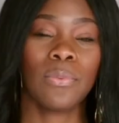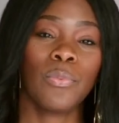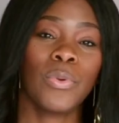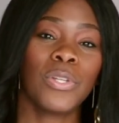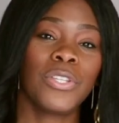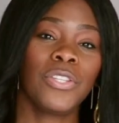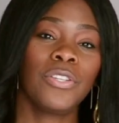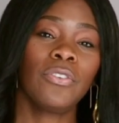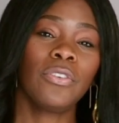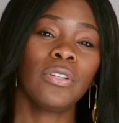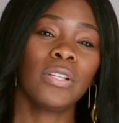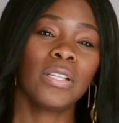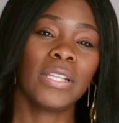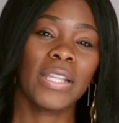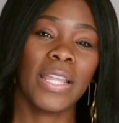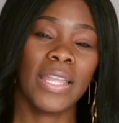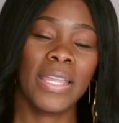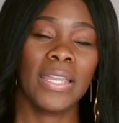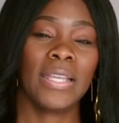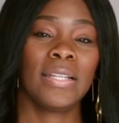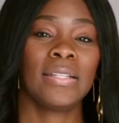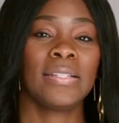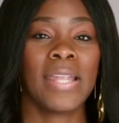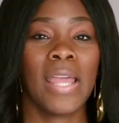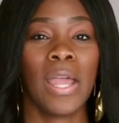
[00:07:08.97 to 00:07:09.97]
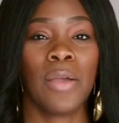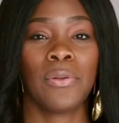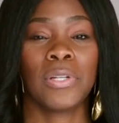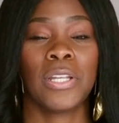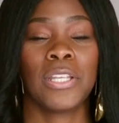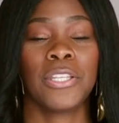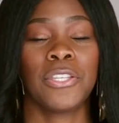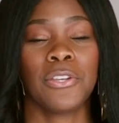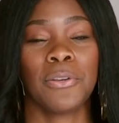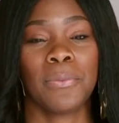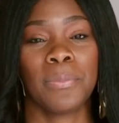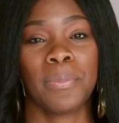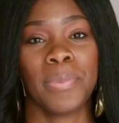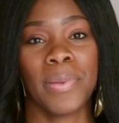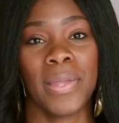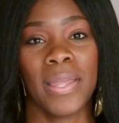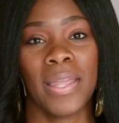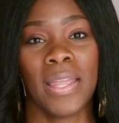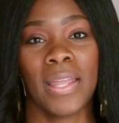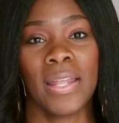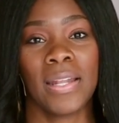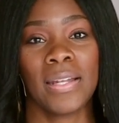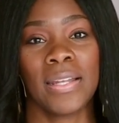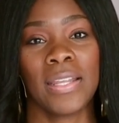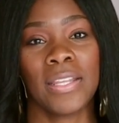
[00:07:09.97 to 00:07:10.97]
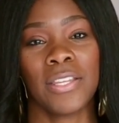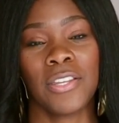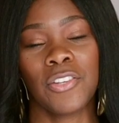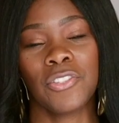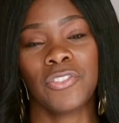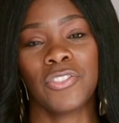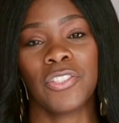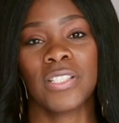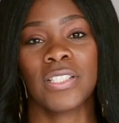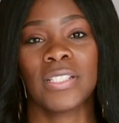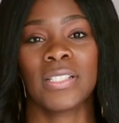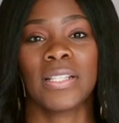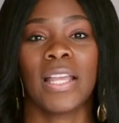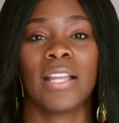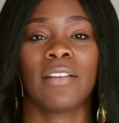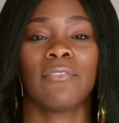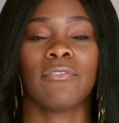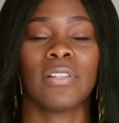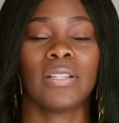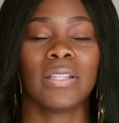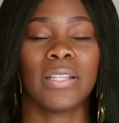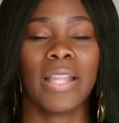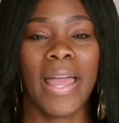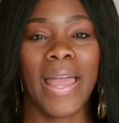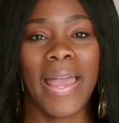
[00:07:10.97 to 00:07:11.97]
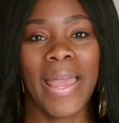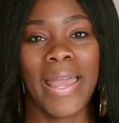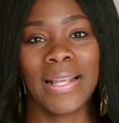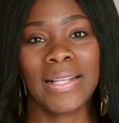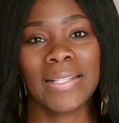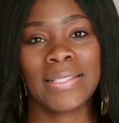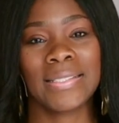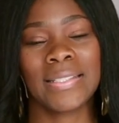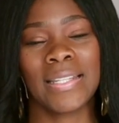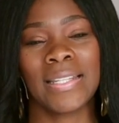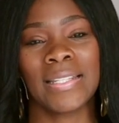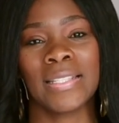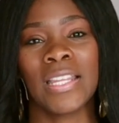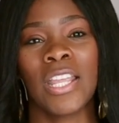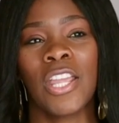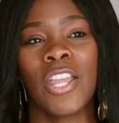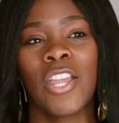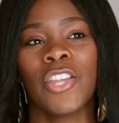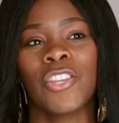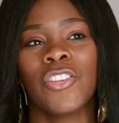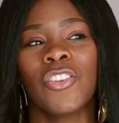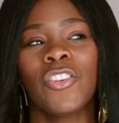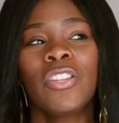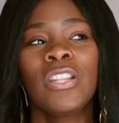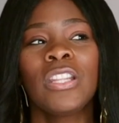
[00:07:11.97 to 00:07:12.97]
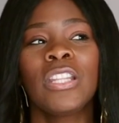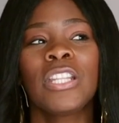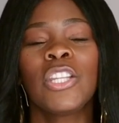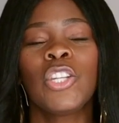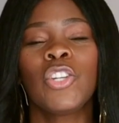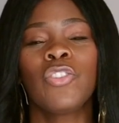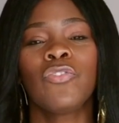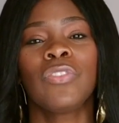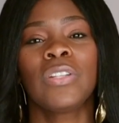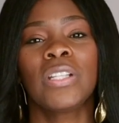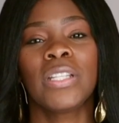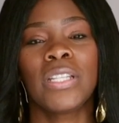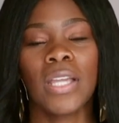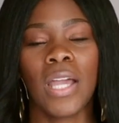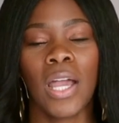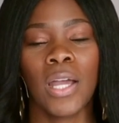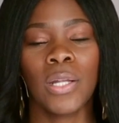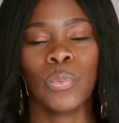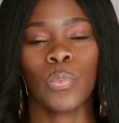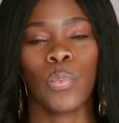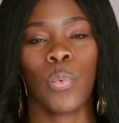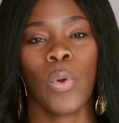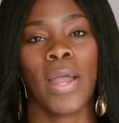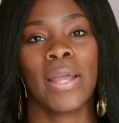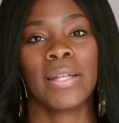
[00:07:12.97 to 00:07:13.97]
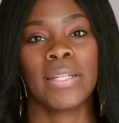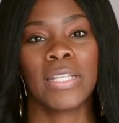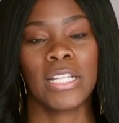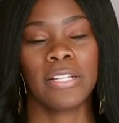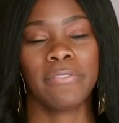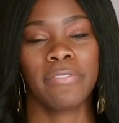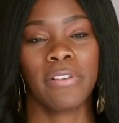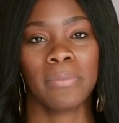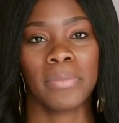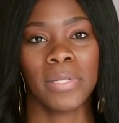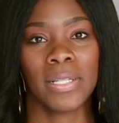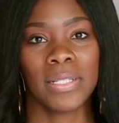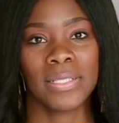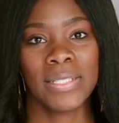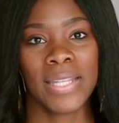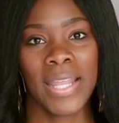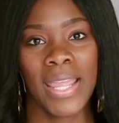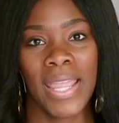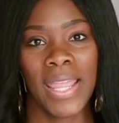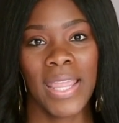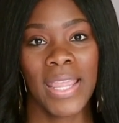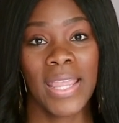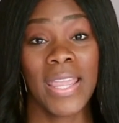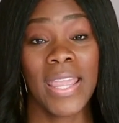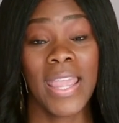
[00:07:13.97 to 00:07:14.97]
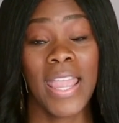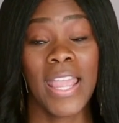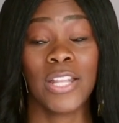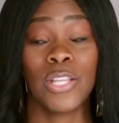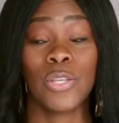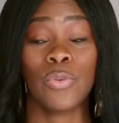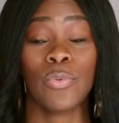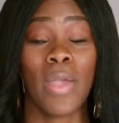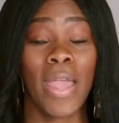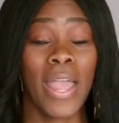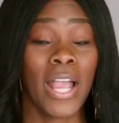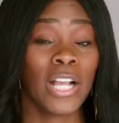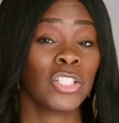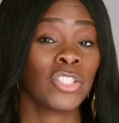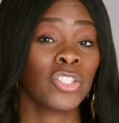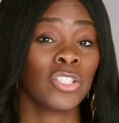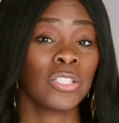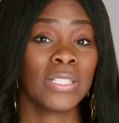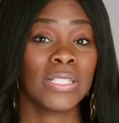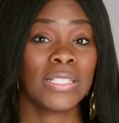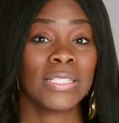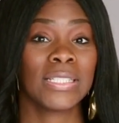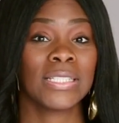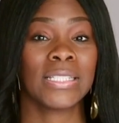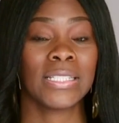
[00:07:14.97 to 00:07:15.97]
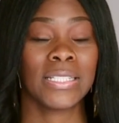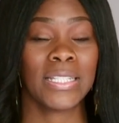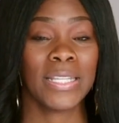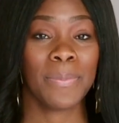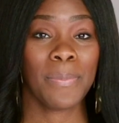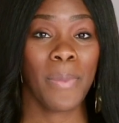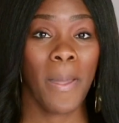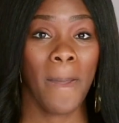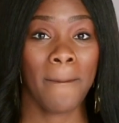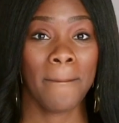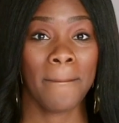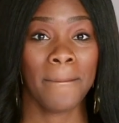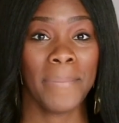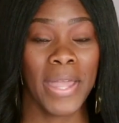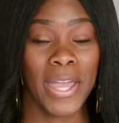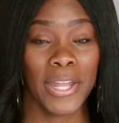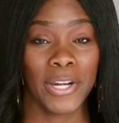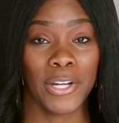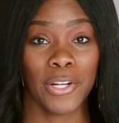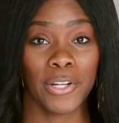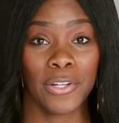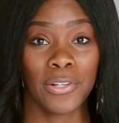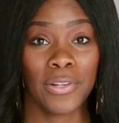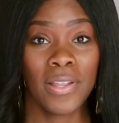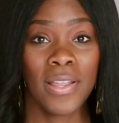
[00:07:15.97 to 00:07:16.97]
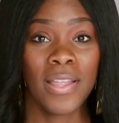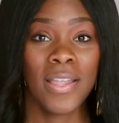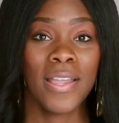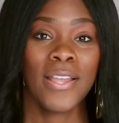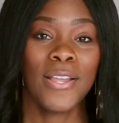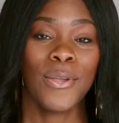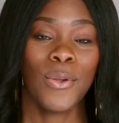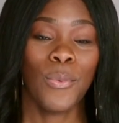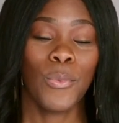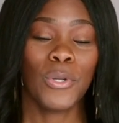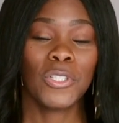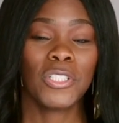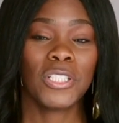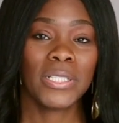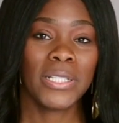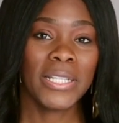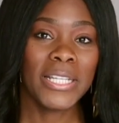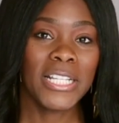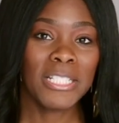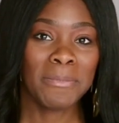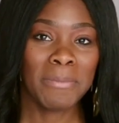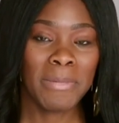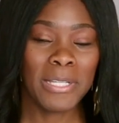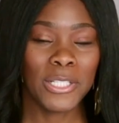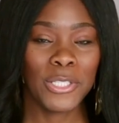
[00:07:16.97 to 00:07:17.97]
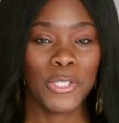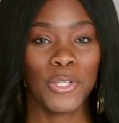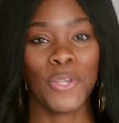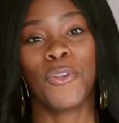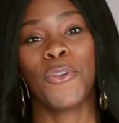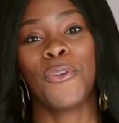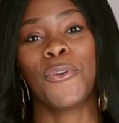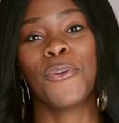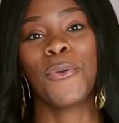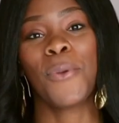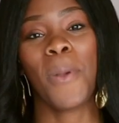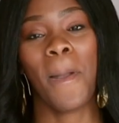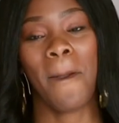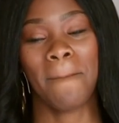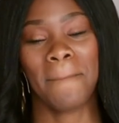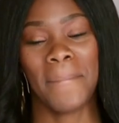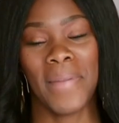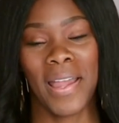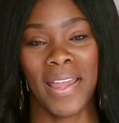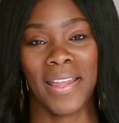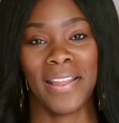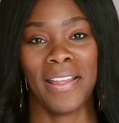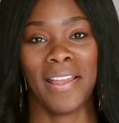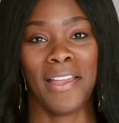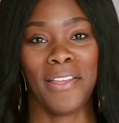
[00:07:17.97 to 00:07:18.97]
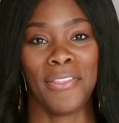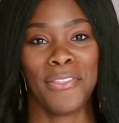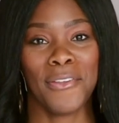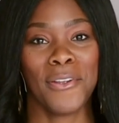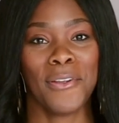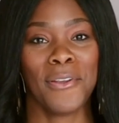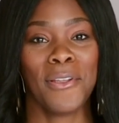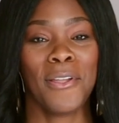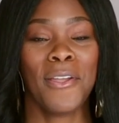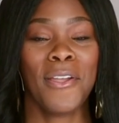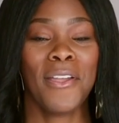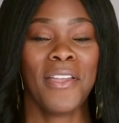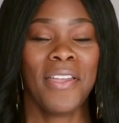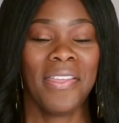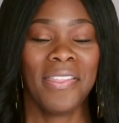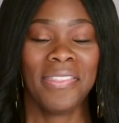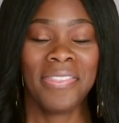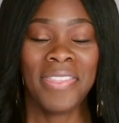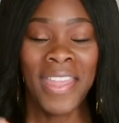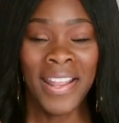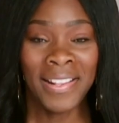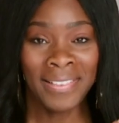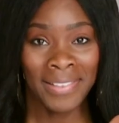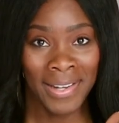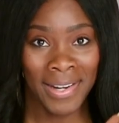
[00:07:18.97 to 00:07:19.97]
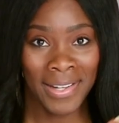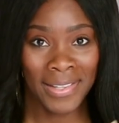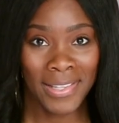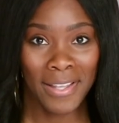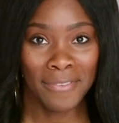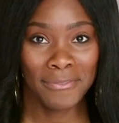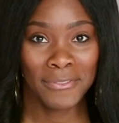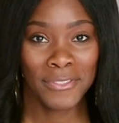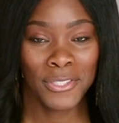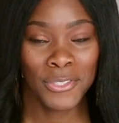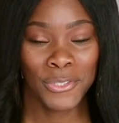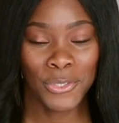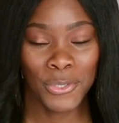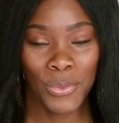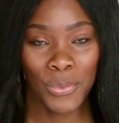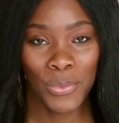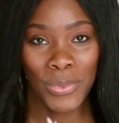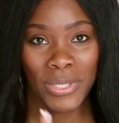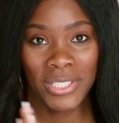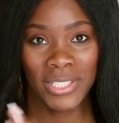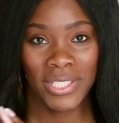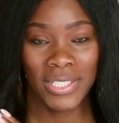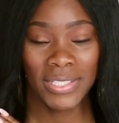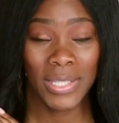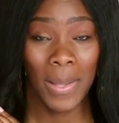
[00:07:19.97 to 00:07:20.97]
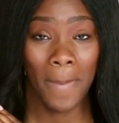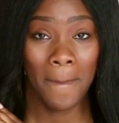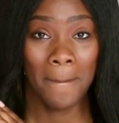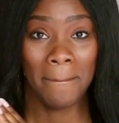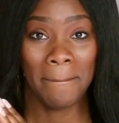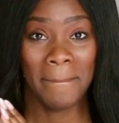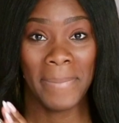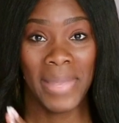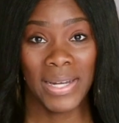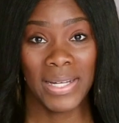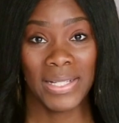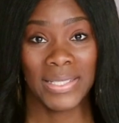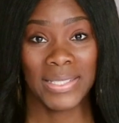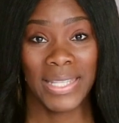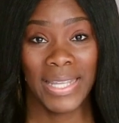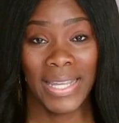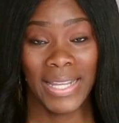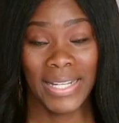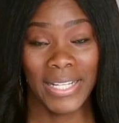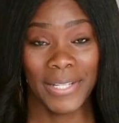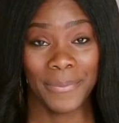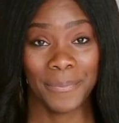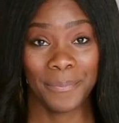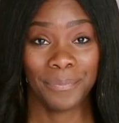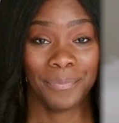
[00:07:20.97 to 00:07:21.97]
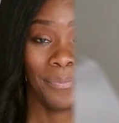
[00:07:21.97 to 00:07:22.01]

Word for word: When you're laying down in your bed and you're just like relaxed and you're literally unwinding from the day and you actually sleep better, which leads me to my other thing that I love to do, which is meditating